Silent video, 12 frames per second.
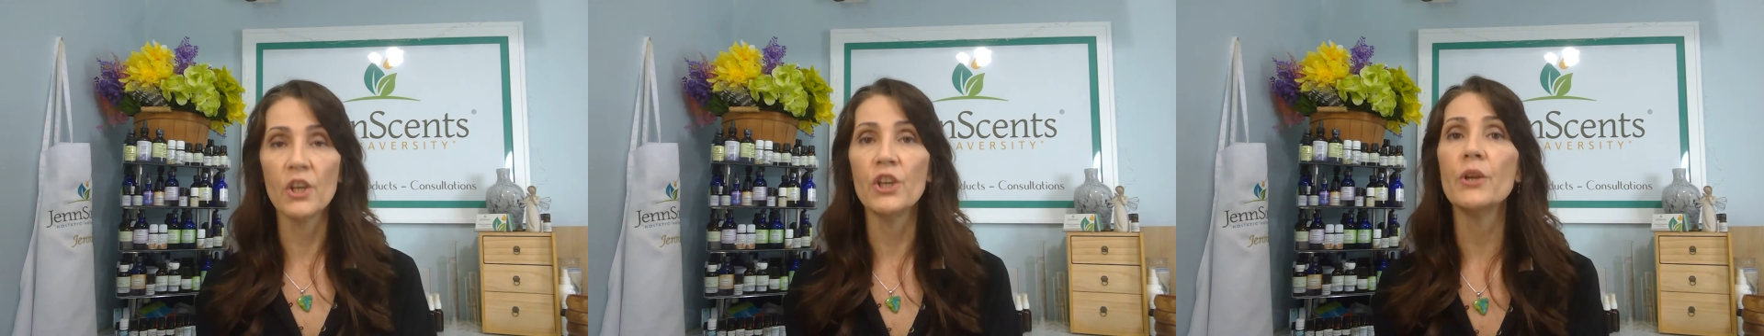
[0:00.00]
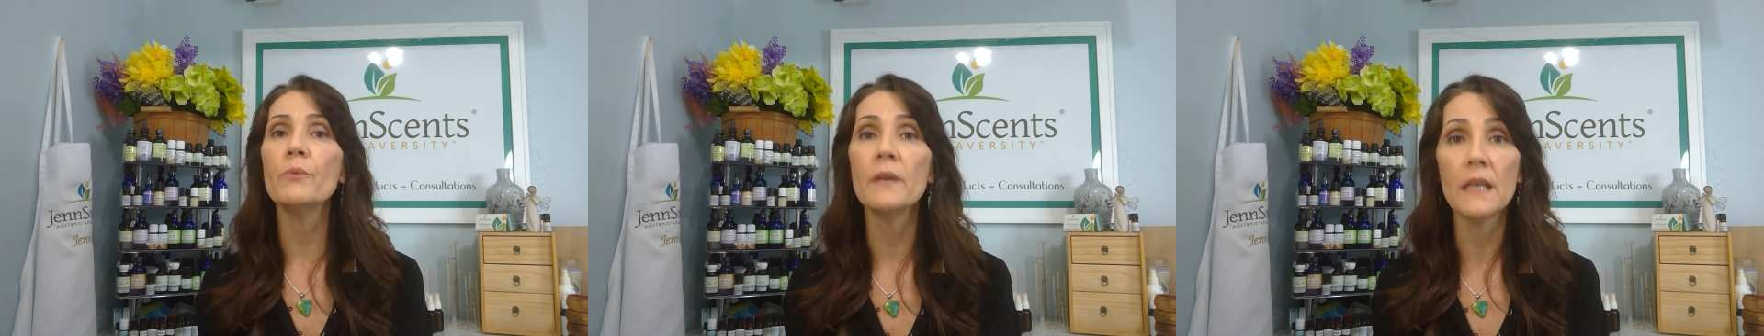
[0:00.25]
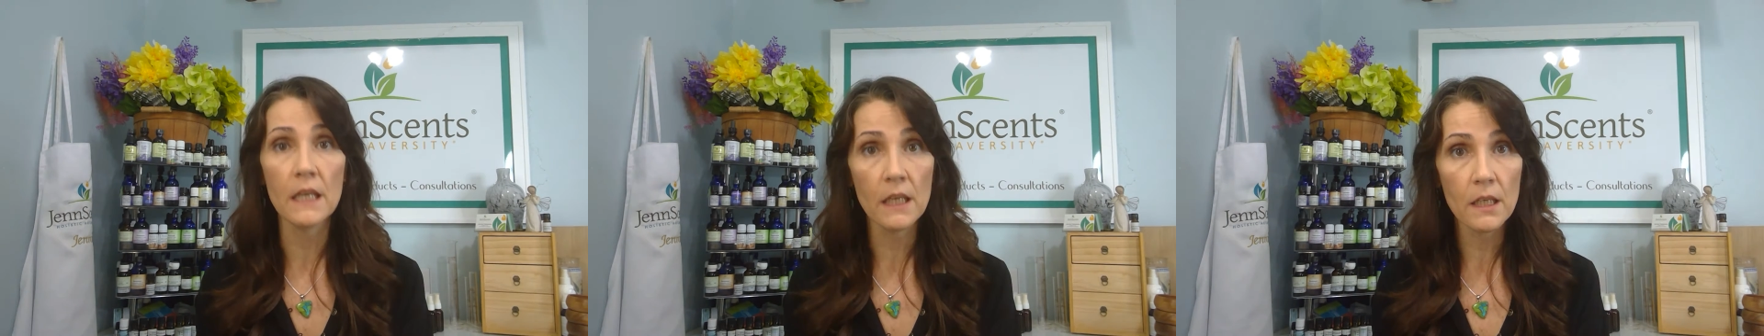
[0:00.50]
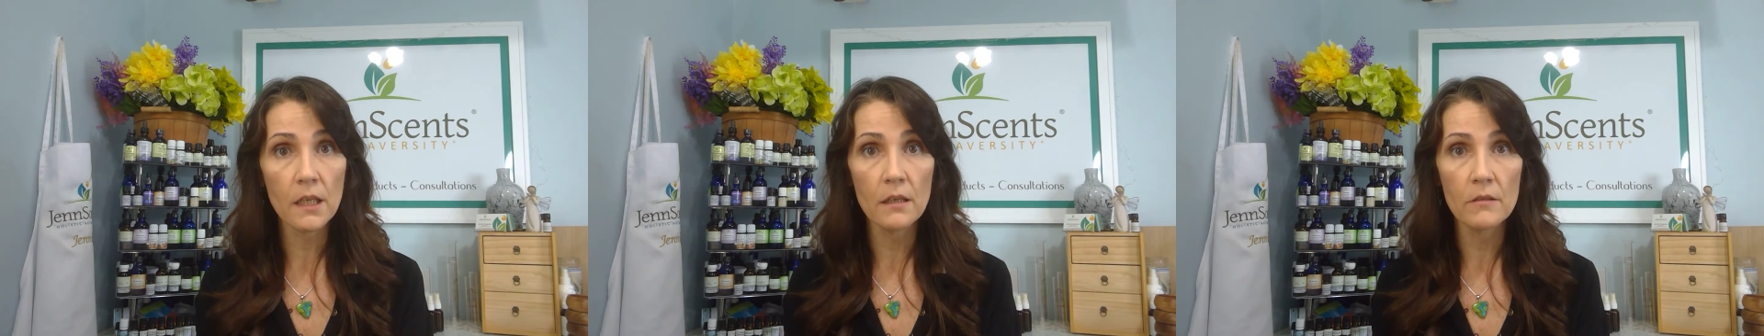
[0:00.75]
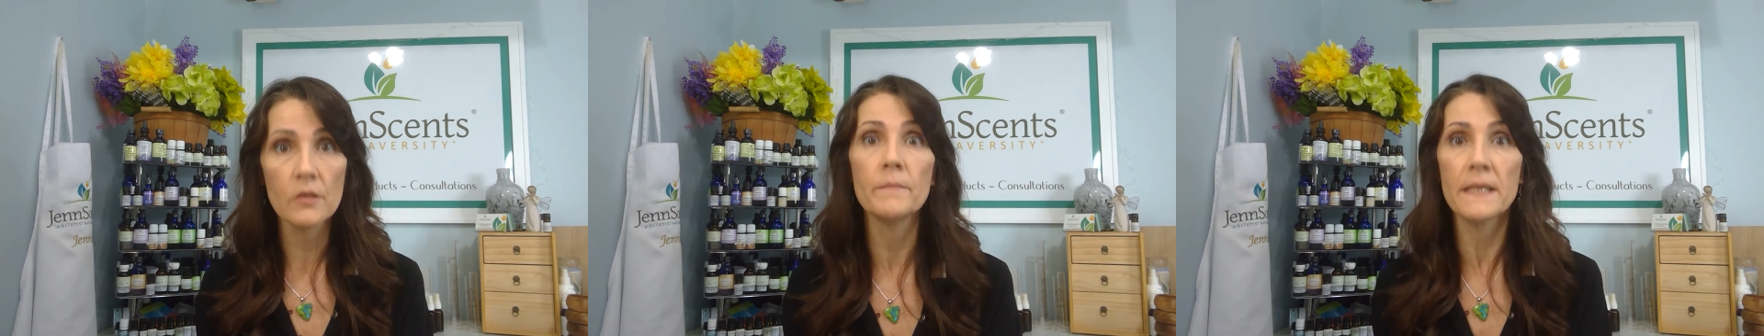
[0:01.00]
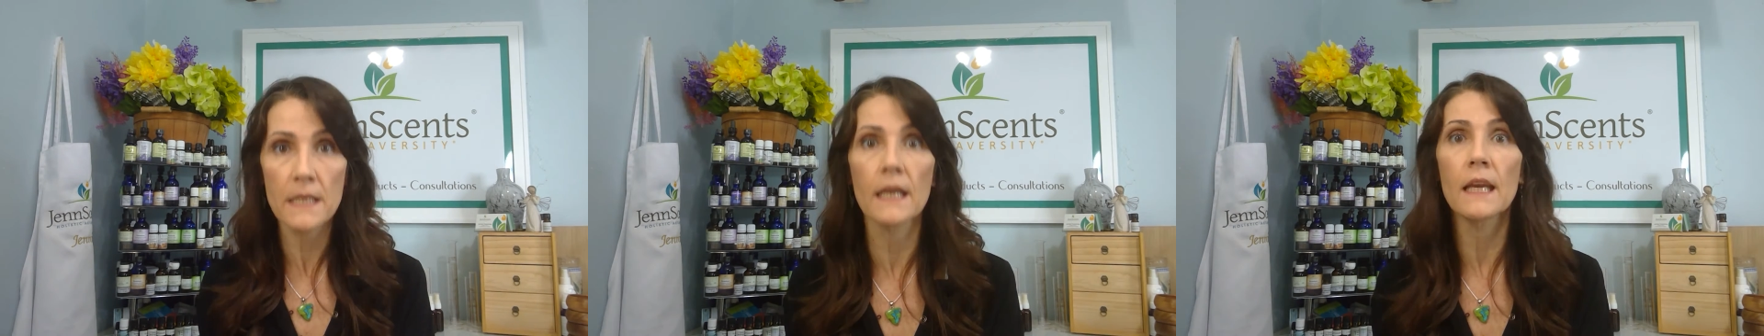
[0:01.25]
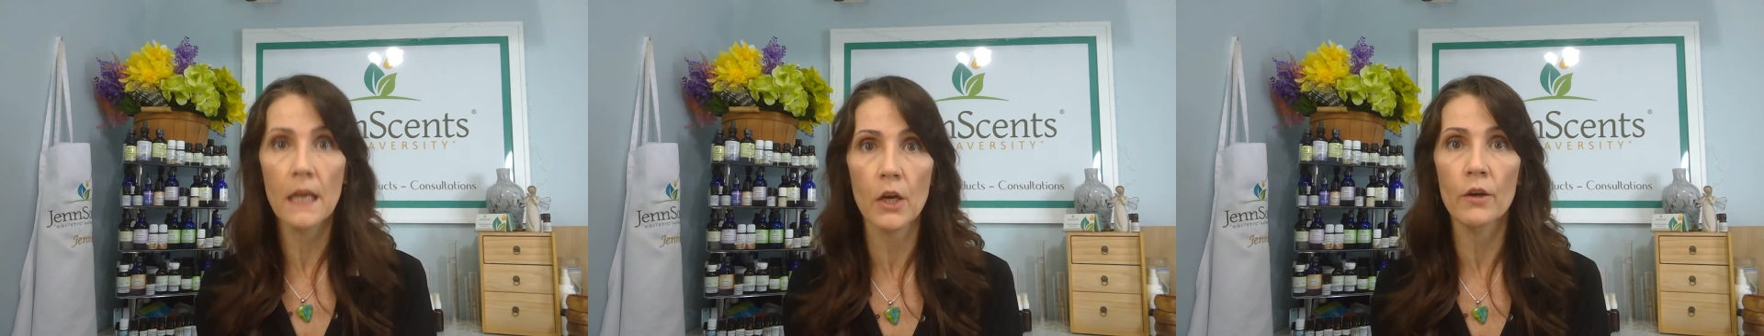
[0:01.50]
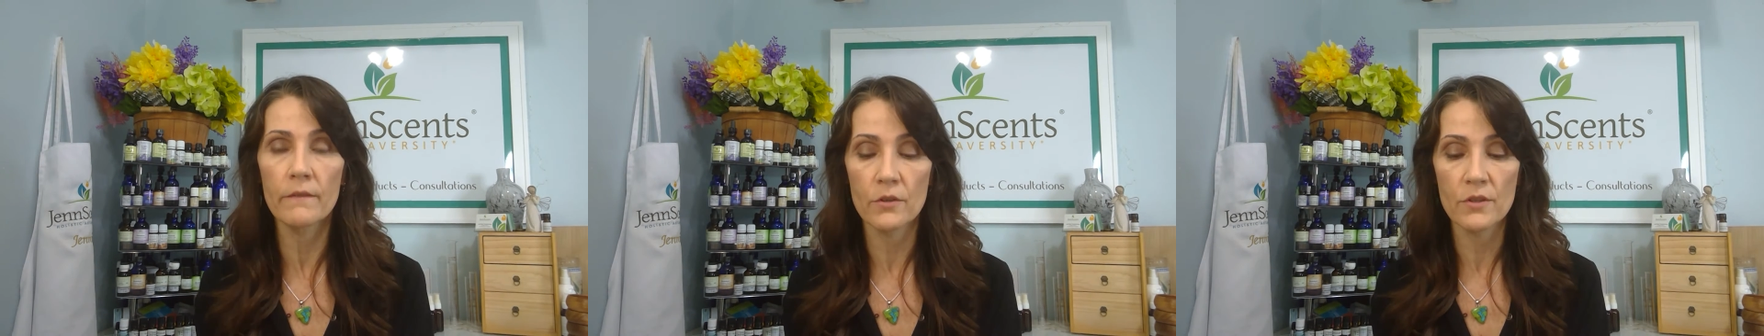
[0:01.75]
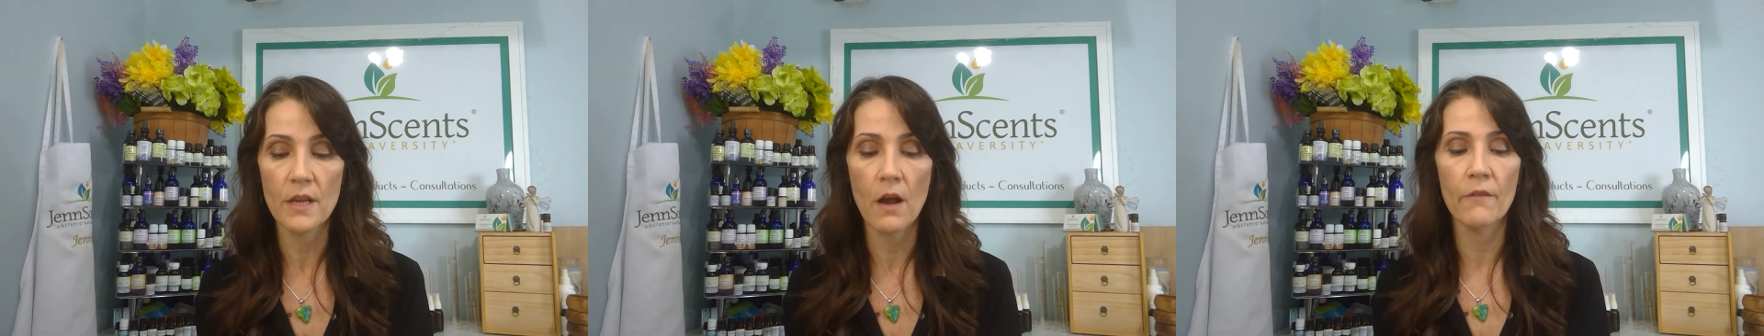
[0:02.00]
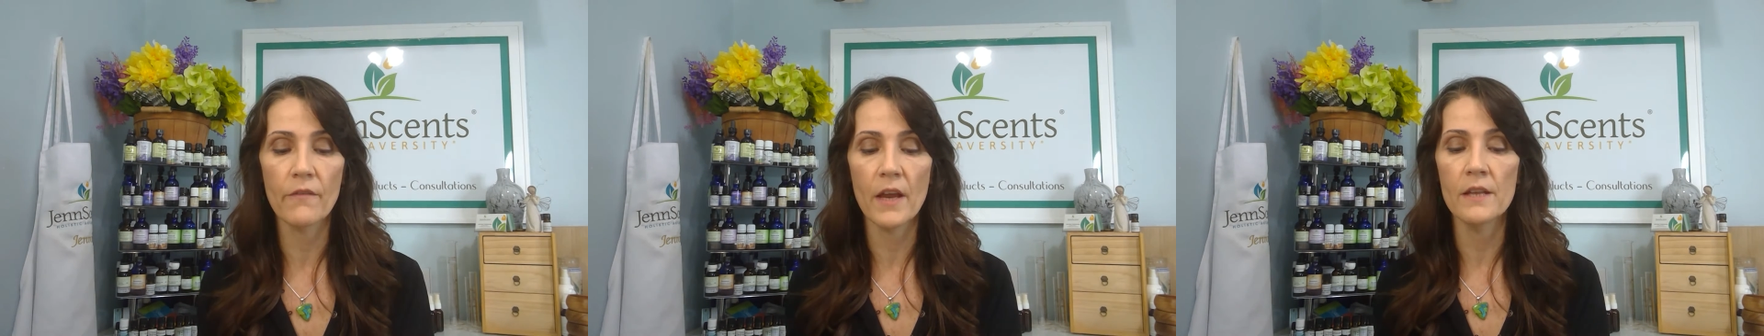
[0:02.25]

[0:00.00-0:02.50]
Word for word: you need to be taking care of yourself.